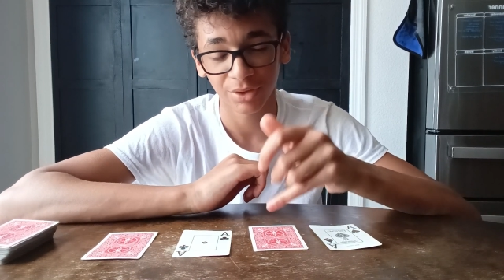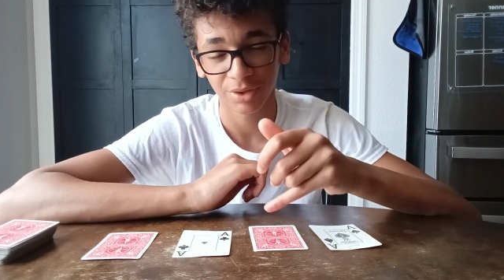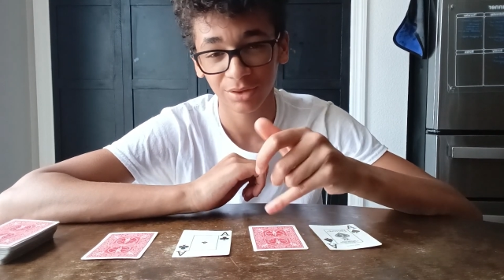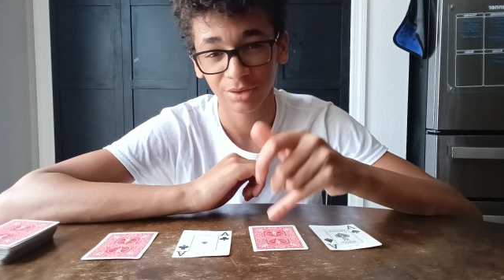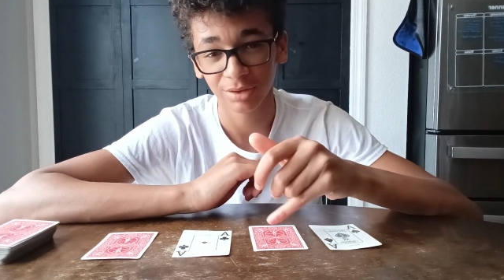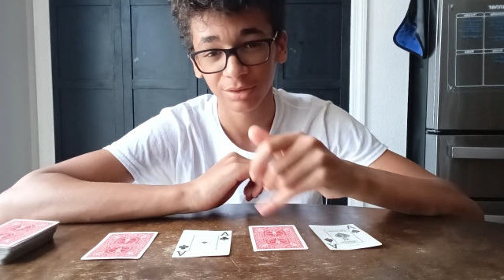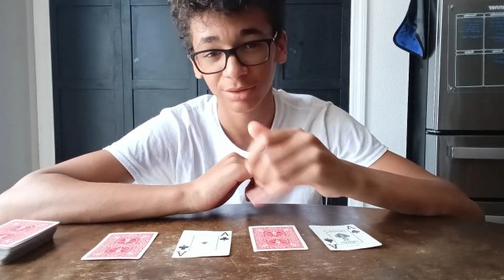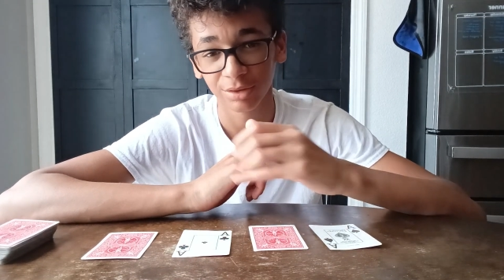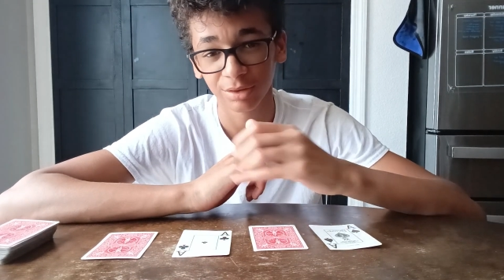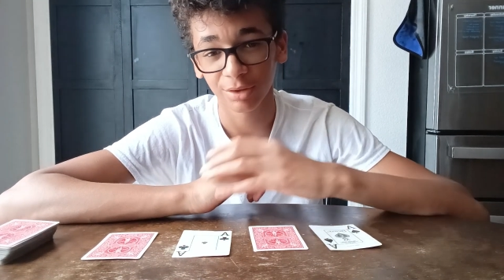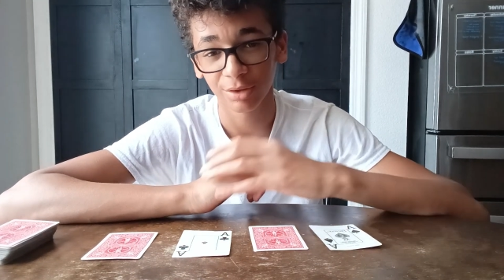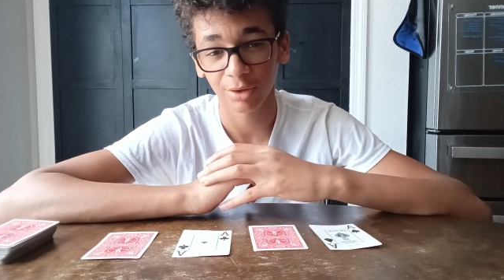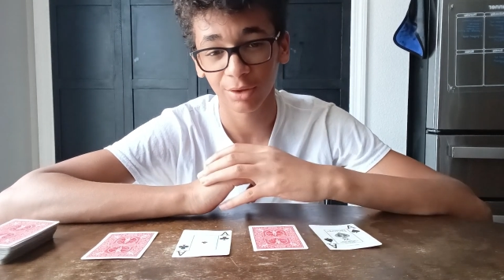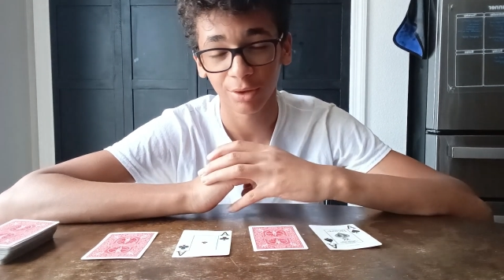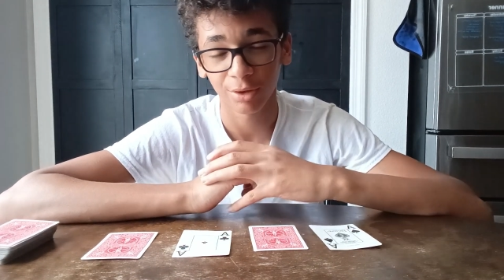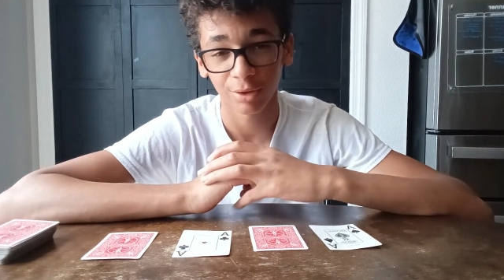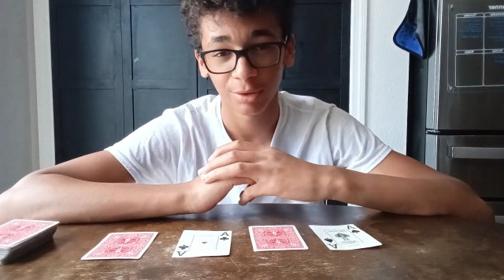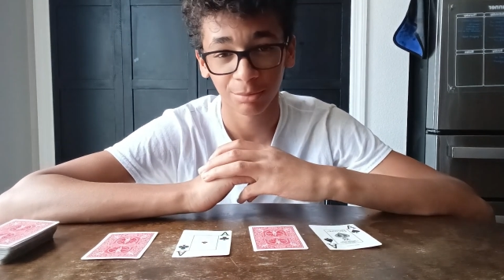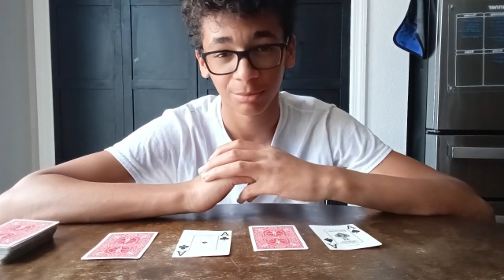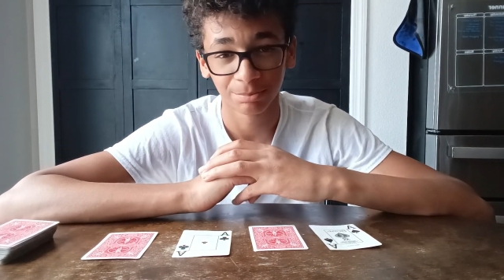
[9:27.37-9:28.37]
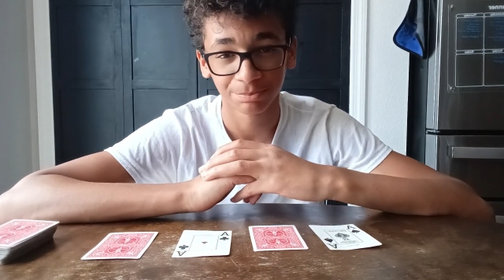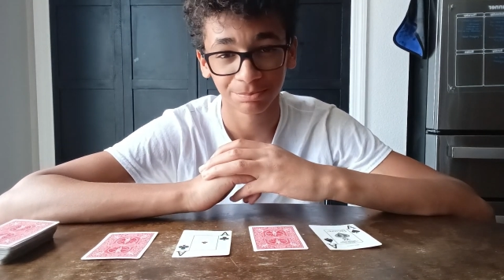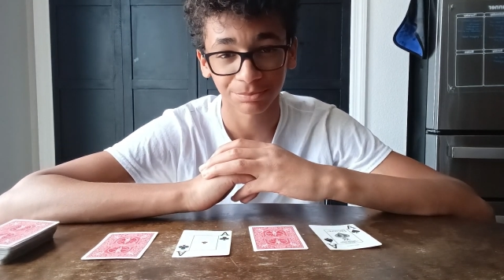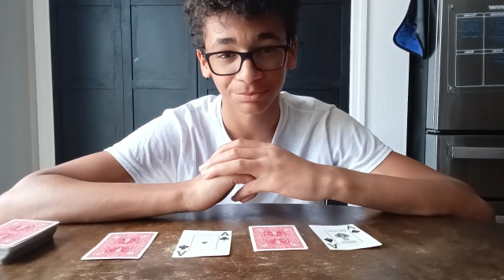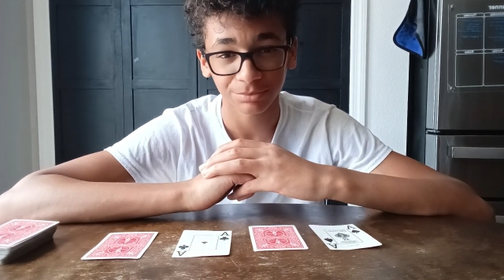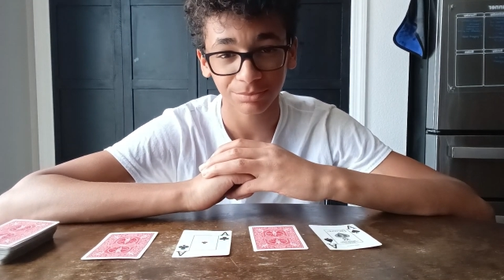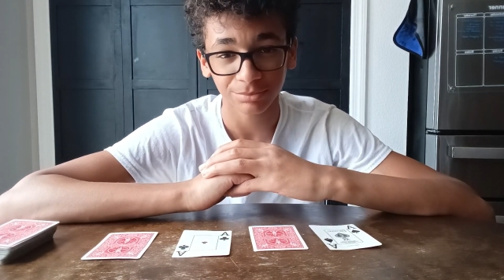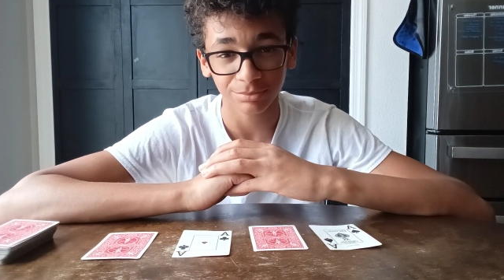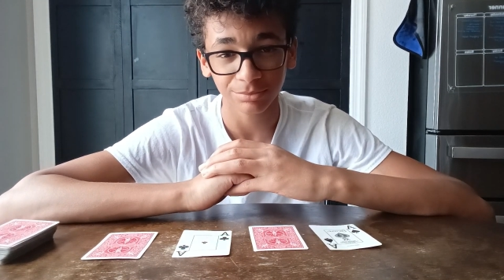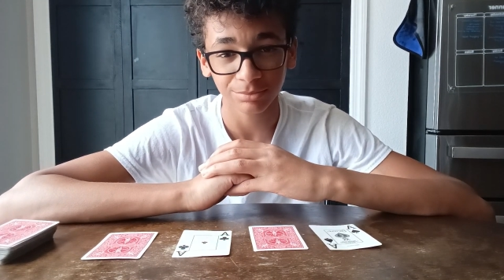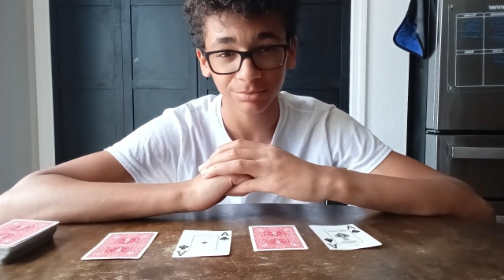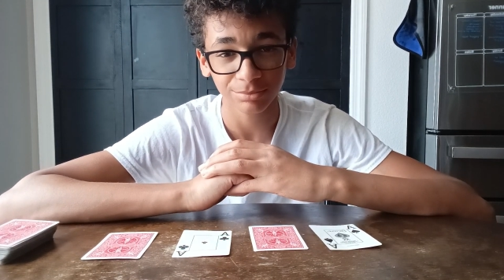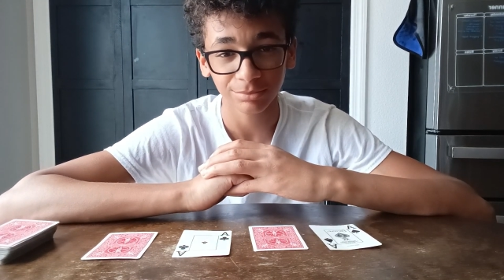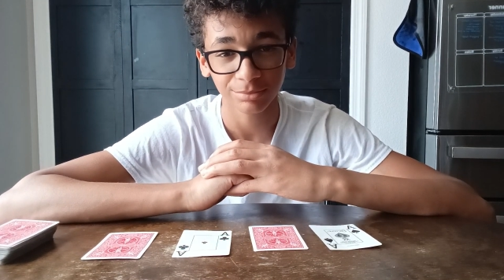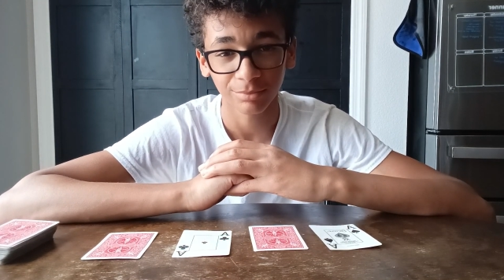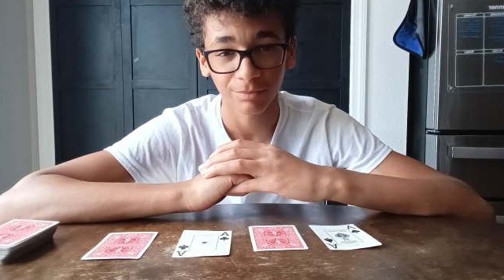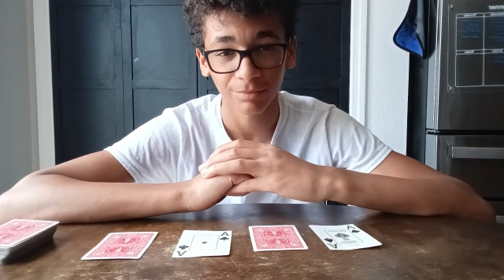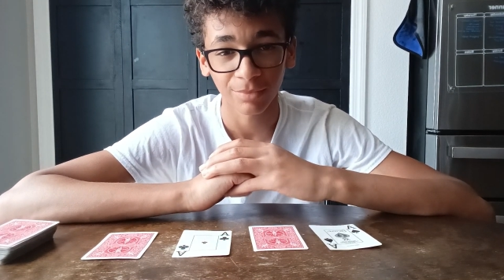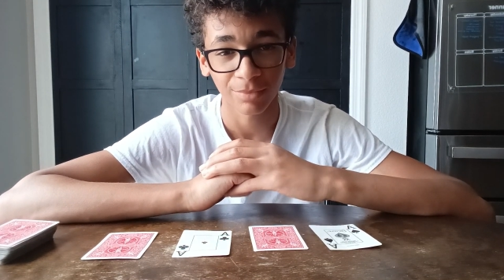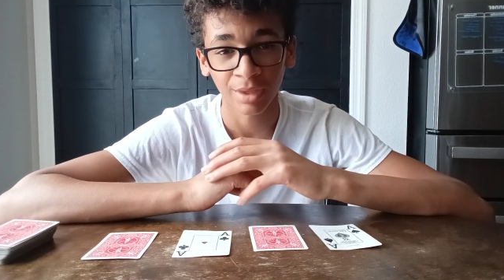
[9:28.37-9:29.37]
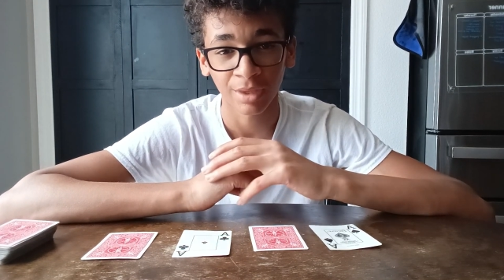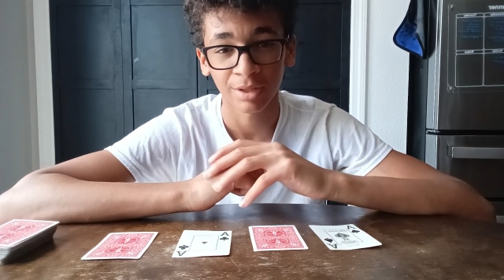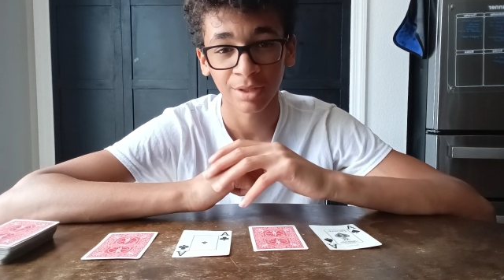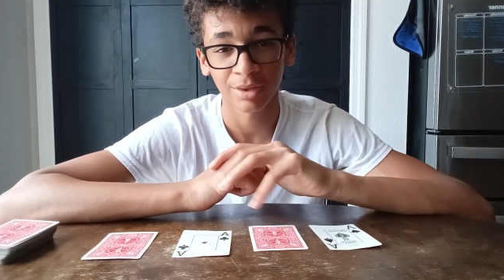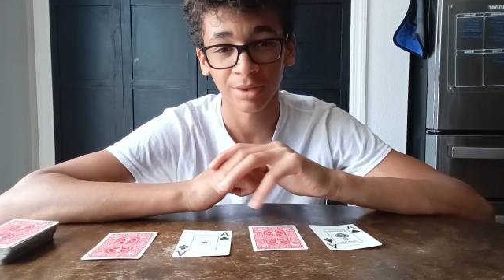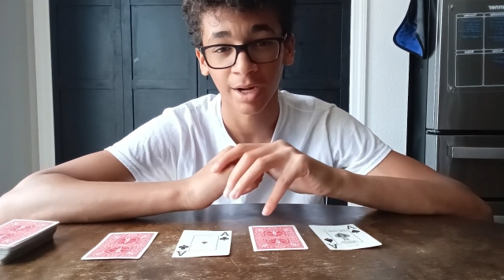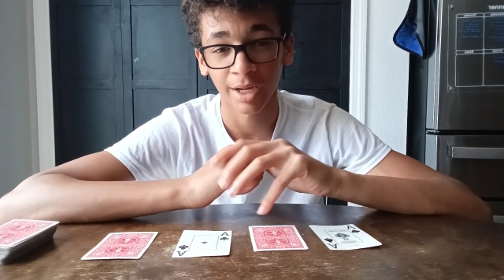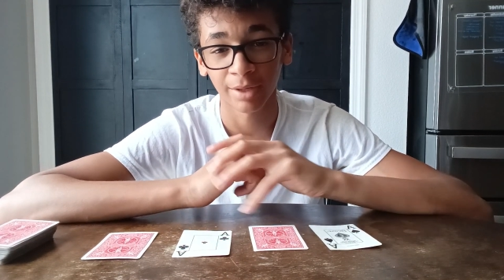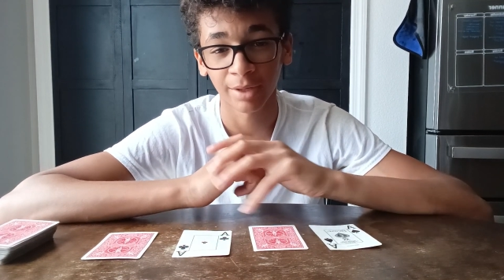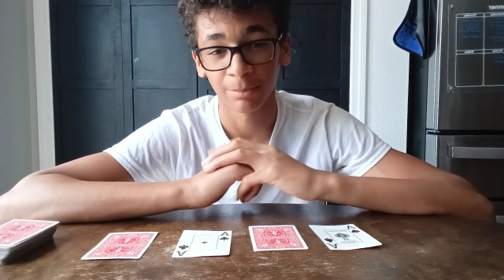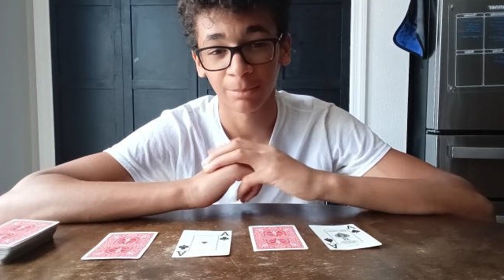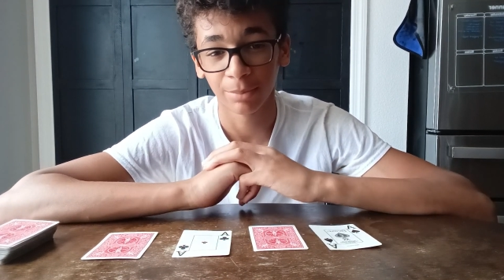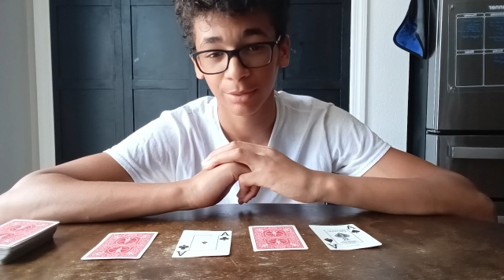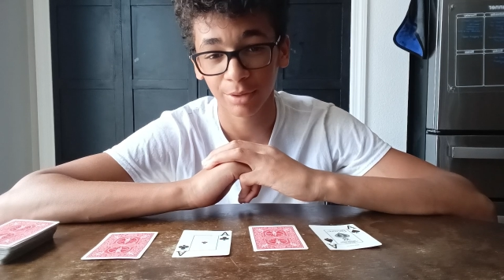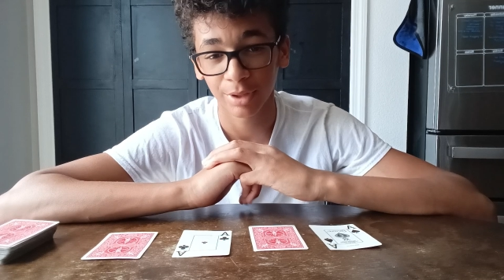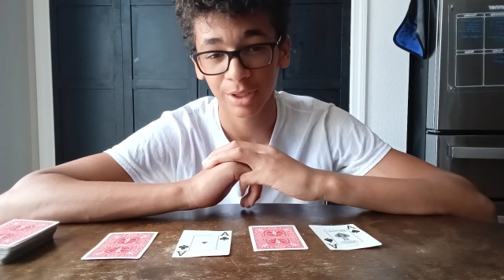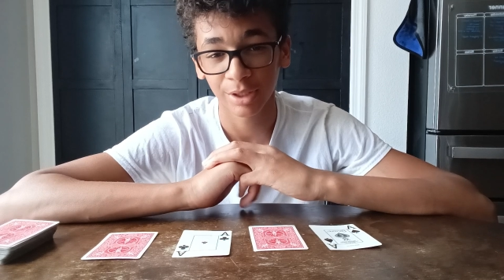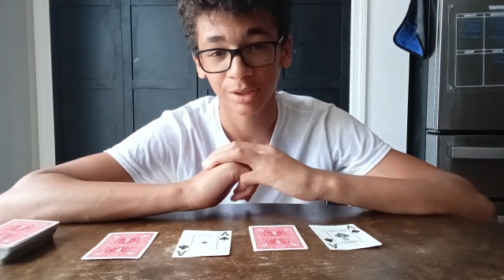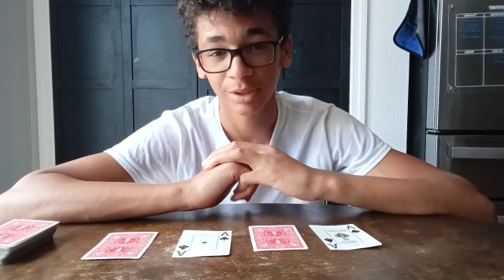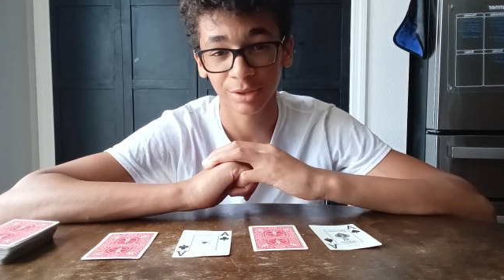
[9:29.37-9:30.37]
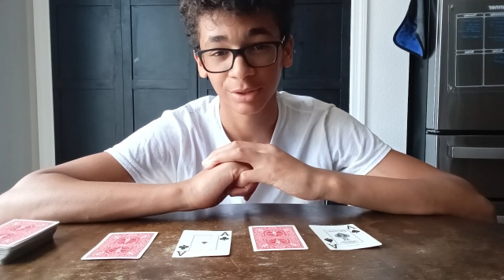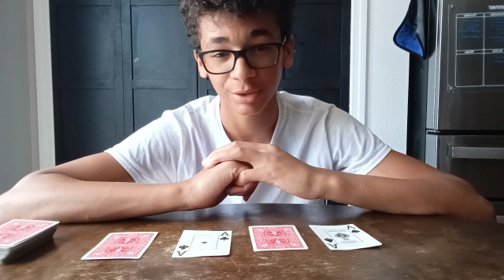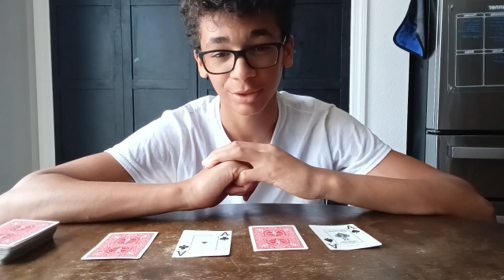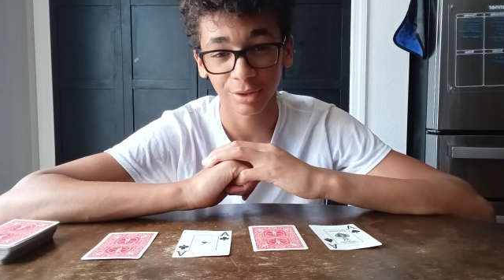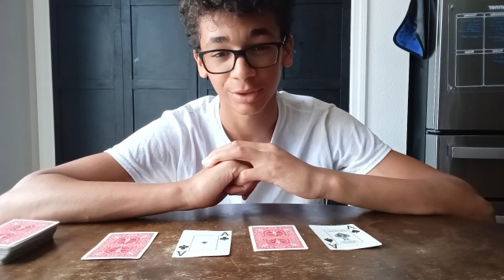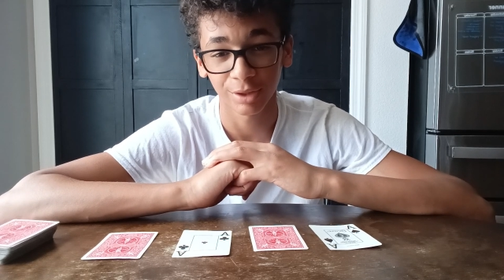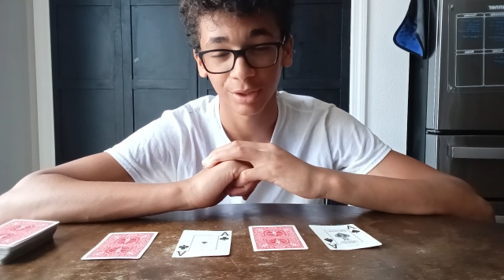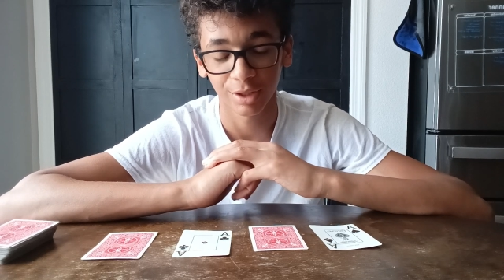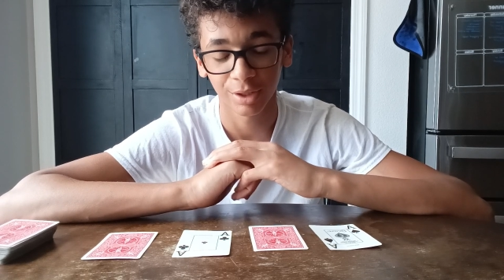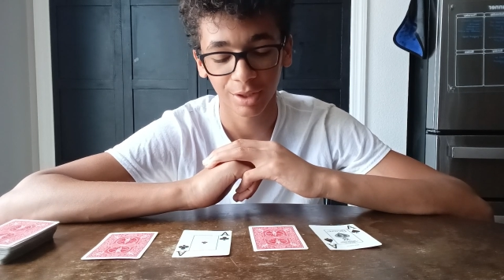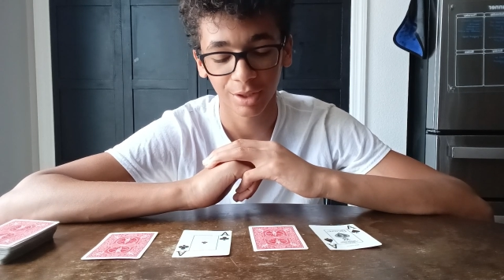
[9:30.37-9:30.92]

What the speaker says: this is the card that I'm pretty sure.